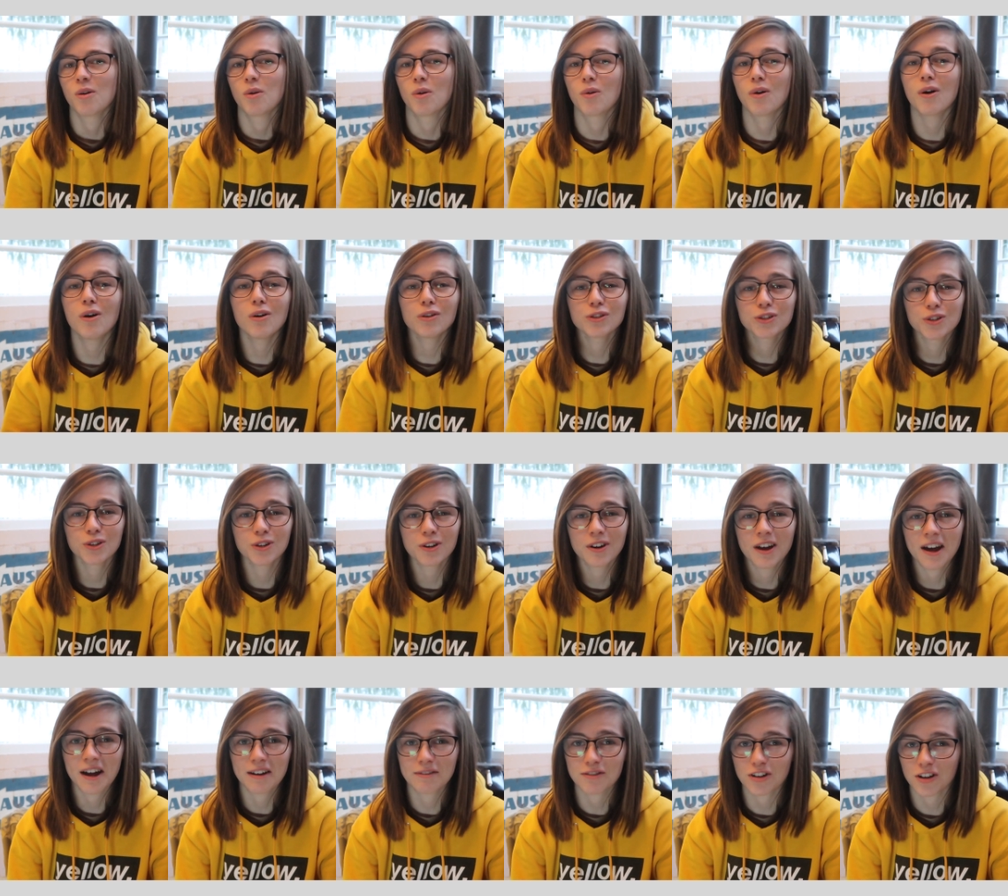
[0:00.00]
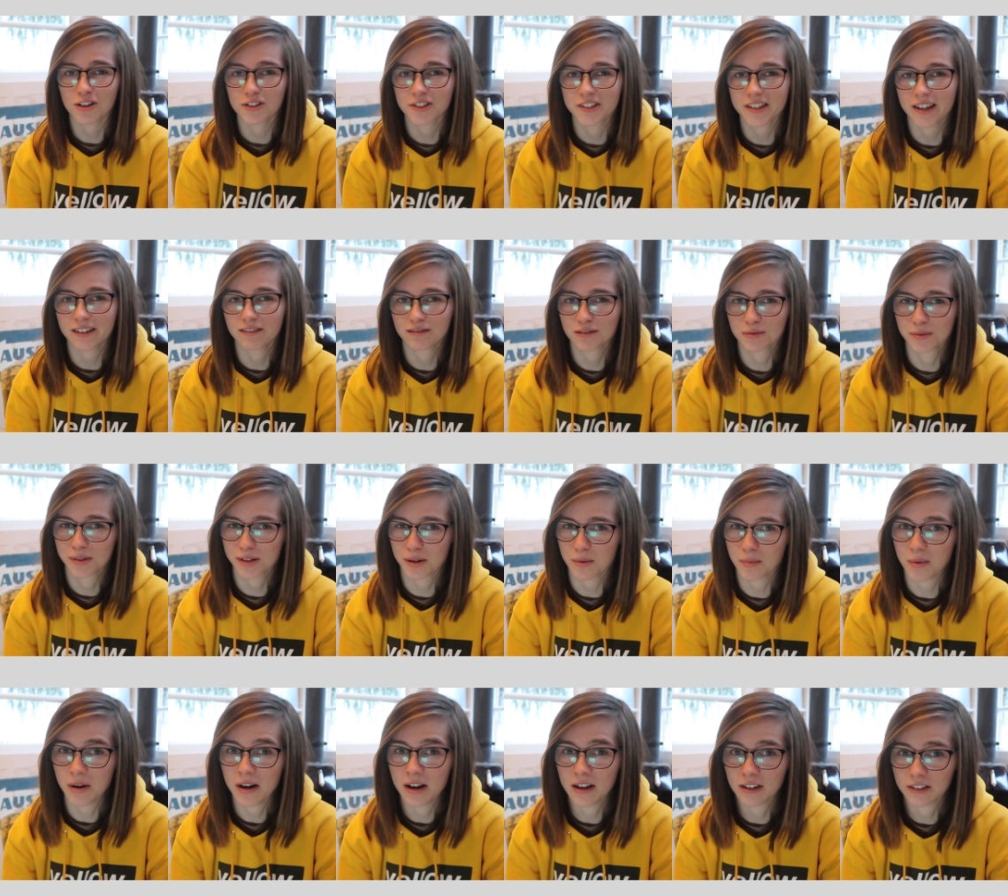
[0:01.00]
We're also going to have content from
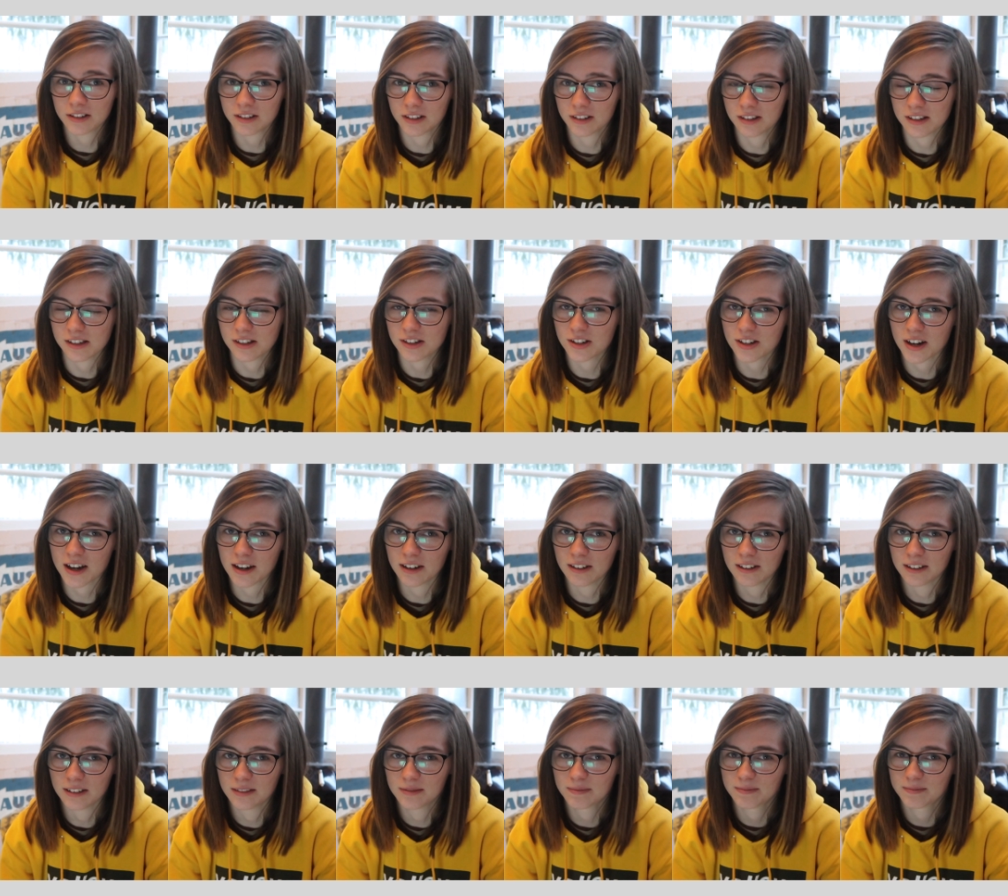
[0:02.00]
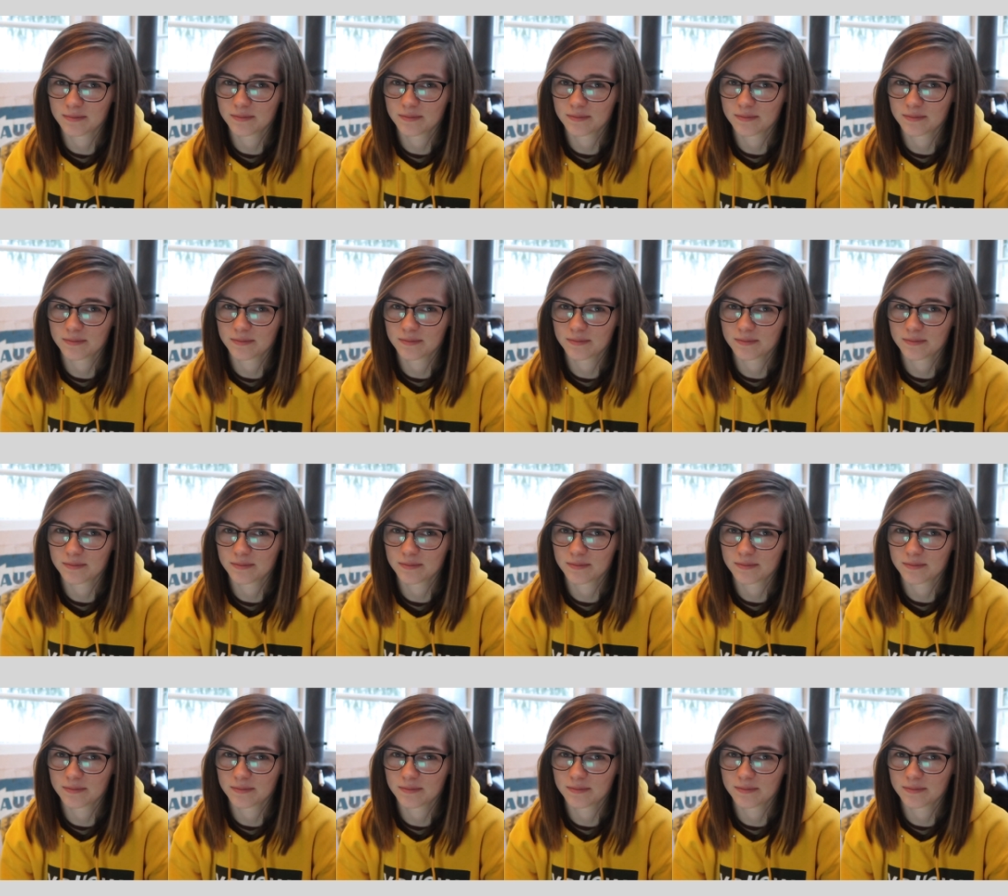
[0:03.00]
someone else on this channel.